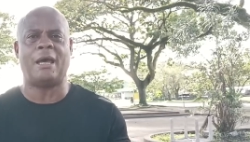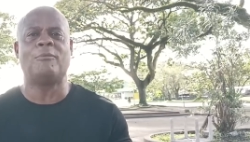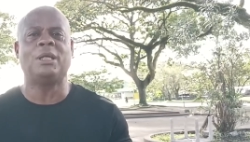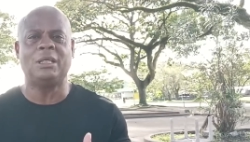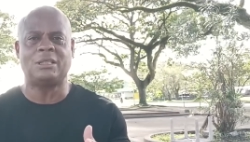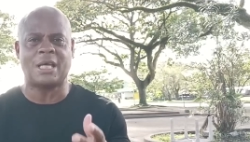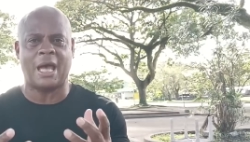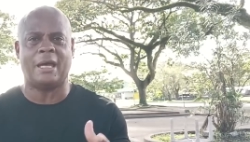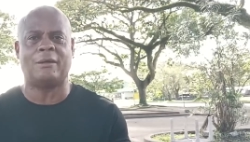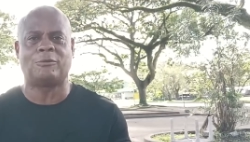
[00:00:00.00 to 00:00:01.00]
how many
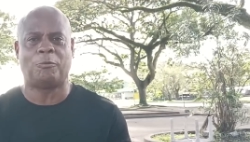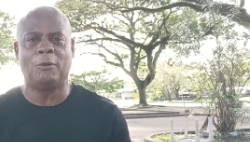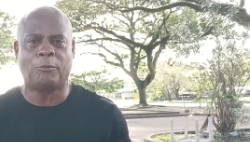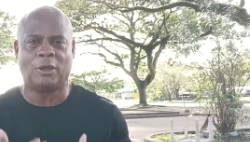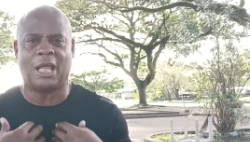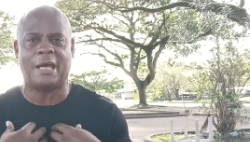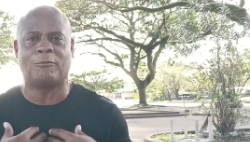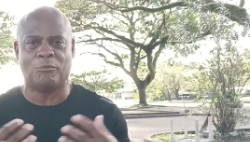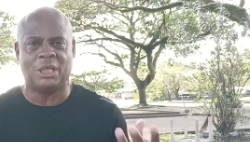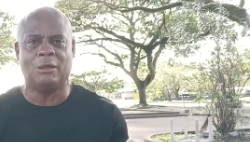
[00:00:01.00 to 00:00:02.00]
times people
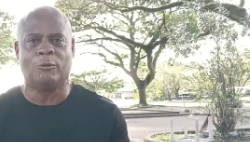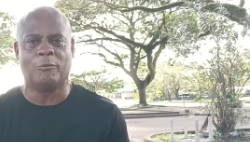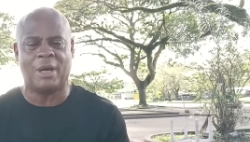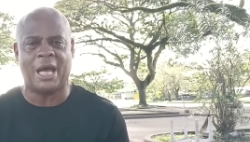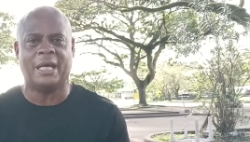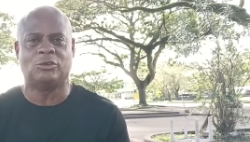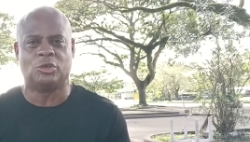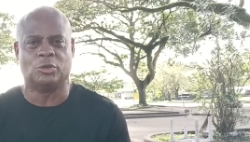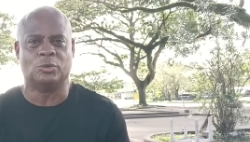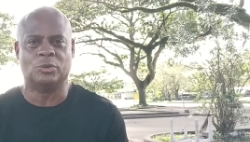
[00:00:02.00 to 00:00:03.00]
like me remind
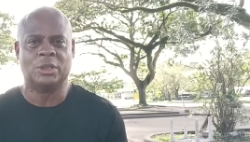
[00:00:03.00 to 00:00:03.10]
you